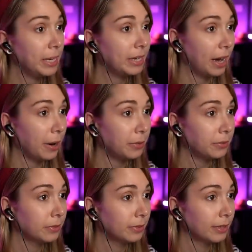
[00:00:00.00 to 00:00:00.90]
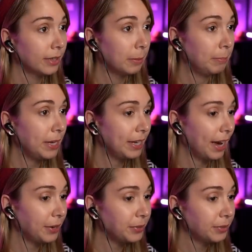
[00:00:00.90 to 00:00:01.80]
Big cow, big
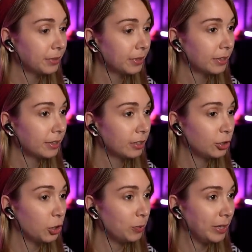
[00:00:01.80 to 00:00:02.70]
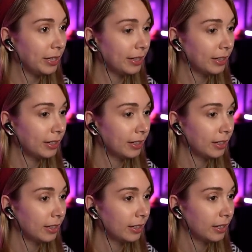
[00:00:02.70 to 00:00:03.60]
cow, show me.
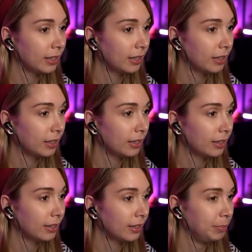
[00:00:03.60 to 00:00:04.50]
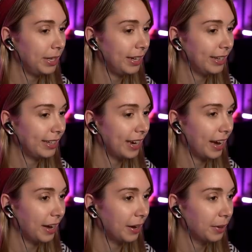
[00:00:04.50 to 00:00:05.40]
But like, big
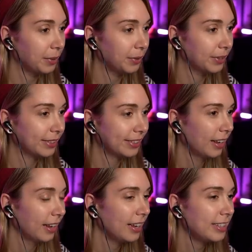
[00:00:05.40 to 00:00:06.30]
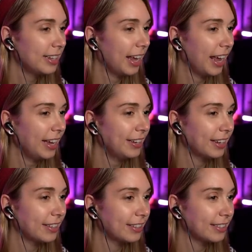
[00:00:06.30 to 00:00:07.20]
cow. It's the head
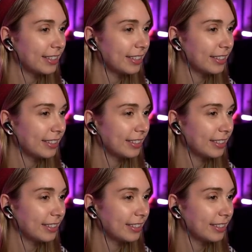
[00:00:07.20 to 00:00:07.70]
that does it.